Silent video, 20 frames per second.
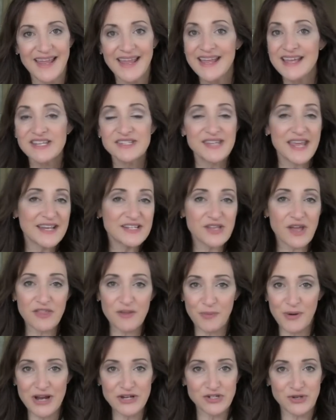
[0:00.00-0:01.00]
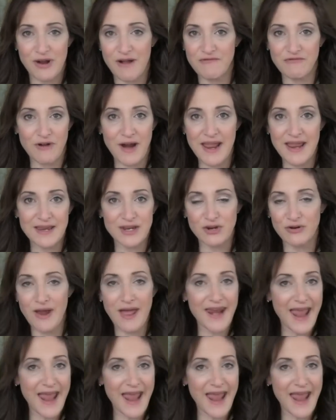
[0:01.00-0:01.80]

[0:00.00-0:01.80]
It takes all the pressure off, right? You're not